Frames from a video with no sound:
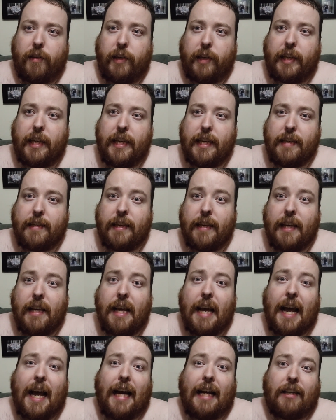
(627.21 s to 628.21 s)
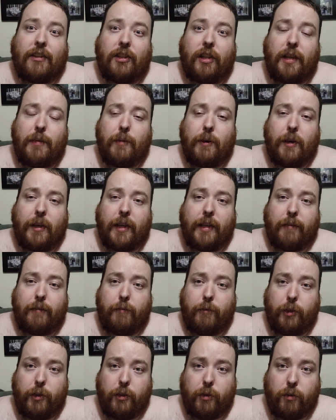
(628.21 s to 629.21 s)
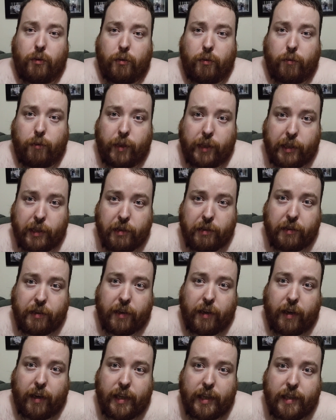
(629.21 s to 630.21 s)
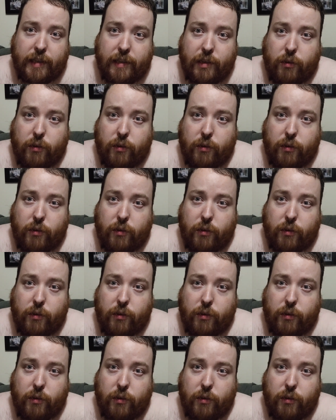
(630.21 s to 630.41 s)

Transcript: like he's actually working for the good guys,